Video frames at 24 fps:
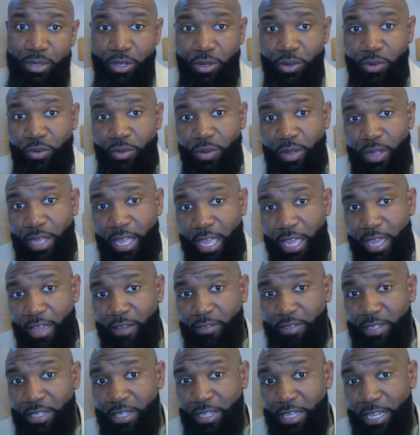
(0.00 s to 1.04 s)
don't
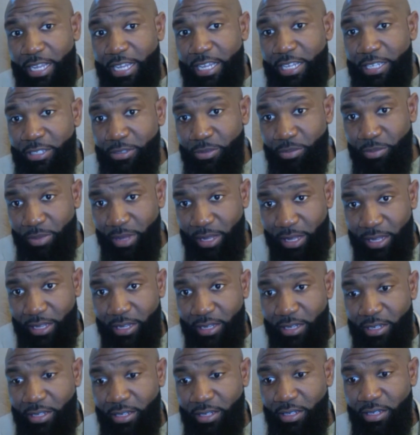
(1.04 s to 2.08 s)
have their needs met,
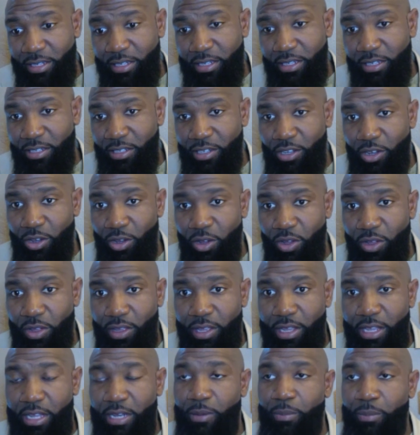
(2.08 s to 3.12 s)
you know,
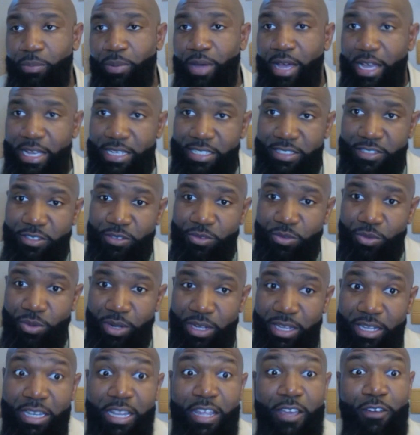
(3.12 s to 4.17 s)
in a positive
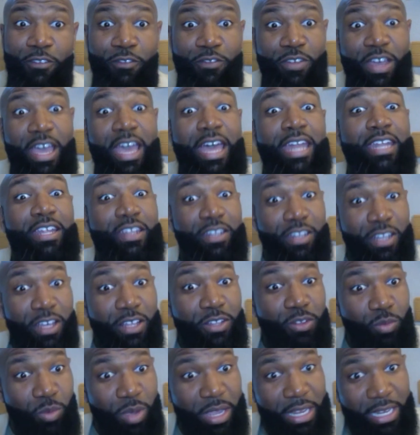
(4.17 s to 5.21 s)
way, they'll find
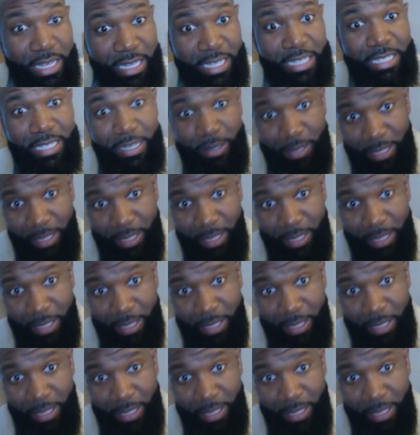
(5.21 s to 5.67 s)
another way to get their